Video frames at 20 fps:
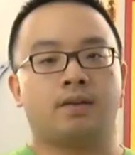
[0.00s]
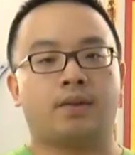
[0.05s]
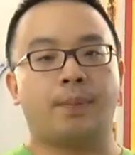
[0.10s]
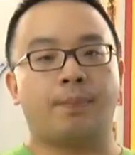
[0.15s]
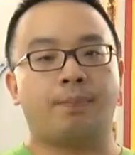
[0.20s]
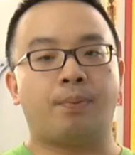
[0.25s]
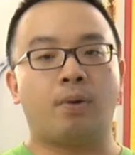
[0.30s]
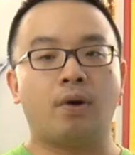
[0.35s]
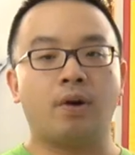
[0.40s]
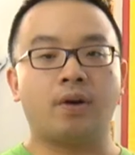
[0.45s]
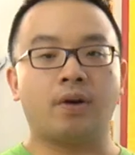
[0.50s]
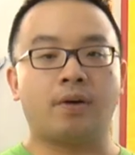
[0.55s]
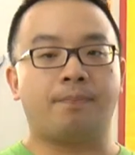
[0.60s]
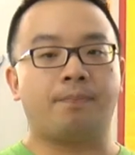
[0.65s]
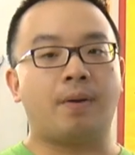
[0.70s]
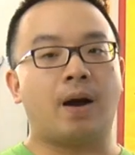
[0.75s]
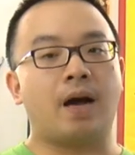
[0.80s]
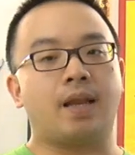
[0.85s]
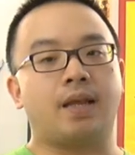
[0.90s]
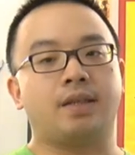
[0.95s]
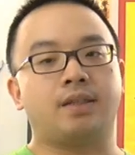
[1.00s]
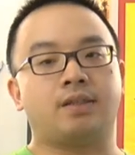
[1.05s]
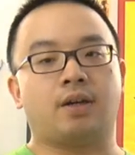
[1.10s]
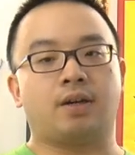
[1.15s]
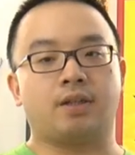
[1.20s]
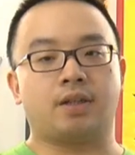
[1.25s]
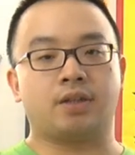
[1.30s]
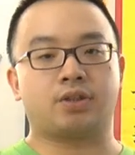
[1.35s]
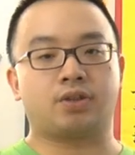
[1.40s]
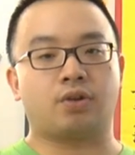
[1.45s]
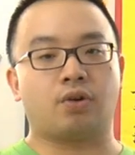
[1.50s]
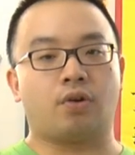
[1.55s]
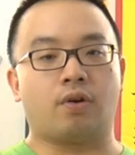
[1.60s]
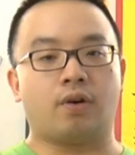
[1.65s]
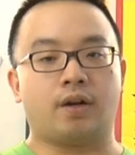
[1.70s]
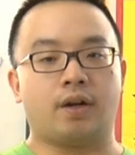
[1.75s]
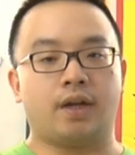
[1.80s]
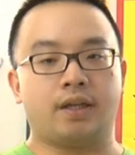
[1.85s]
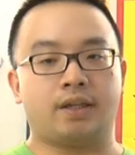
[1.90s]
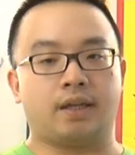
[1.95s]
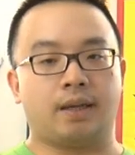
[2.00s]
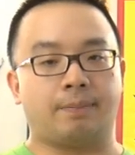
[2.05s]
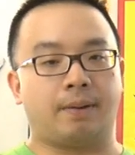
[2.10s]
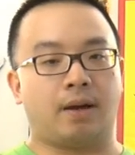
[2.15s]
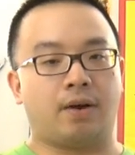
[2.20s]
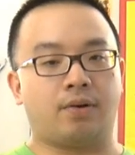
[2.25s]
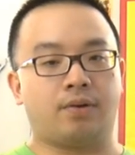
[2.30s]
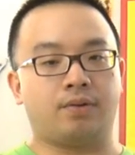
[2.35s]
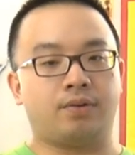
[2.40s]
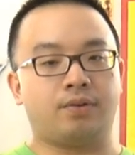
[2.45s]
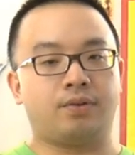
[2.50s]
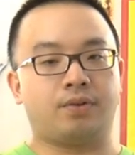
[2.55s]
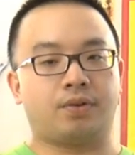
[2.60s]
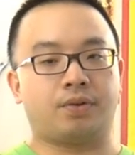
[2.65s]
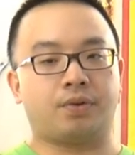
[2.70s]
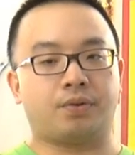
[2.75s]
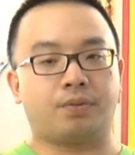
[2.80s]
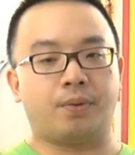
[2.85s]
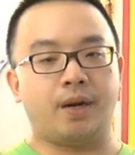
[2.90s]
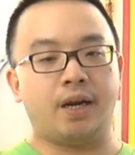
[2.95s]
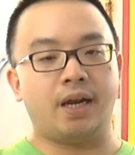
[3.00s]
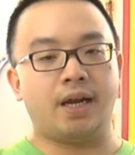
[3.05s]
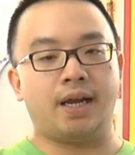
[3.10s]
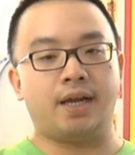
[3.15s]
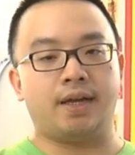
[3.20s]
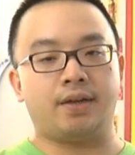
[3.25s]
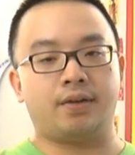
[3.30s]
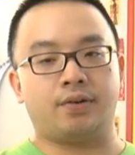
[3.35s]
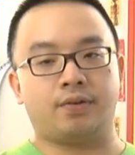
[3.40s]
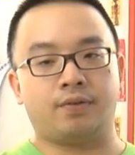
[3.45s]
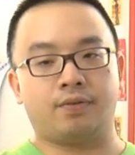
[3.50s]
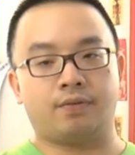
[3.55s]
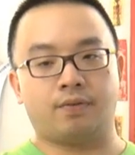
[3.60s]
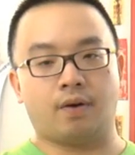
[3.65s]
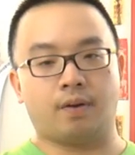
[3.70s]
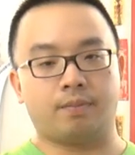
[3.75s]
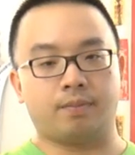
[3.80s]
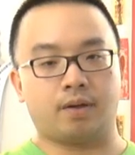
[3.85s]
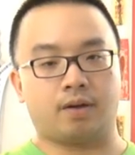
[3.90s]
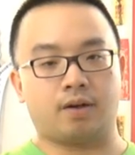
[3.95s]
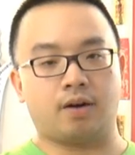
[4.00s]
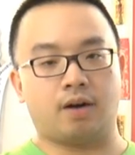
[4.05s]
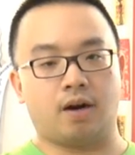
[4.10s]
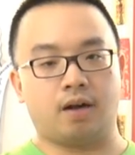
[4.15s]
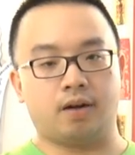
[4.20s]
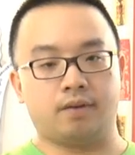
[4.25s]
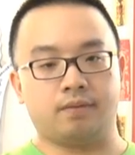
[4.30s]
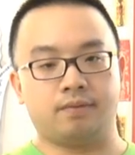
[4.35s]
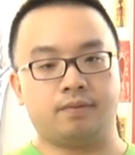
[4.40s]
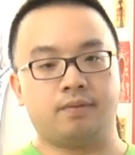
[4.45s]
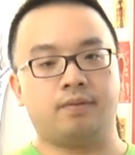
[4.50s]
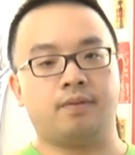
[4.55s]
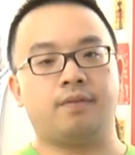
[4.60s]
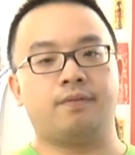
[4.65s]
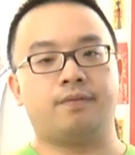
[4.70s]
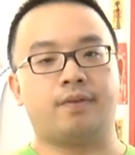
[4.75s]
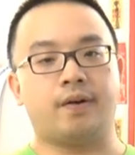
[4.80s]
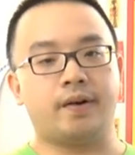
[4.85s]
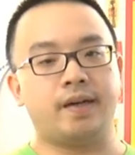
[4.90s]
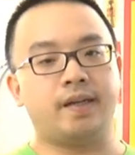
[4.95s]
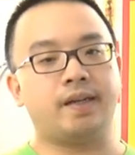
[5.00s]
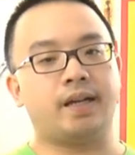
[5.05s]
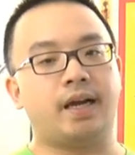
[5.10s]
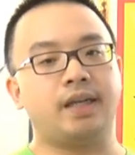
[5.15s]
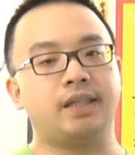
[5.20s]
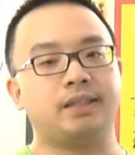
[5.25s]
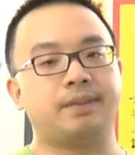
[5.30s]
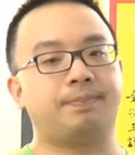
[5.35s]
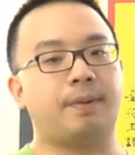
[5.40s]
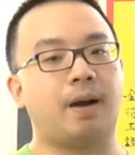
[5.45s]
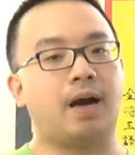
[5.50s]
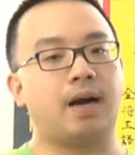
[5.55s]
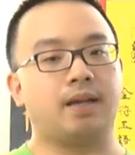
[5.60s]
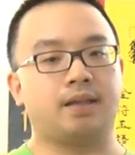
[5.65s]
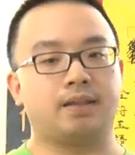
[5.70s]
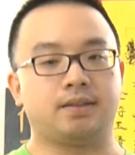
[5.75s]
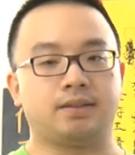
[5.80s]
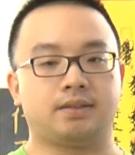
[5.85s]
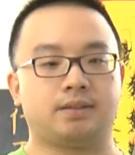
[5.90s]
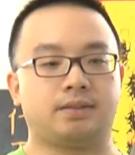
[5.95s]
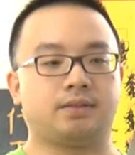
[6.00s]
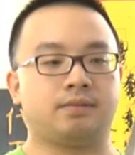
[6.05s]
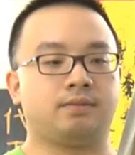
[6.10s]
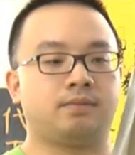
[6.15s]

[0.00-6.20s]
The point of balance on the sword is about 3 inches from the guard. Very nice balance.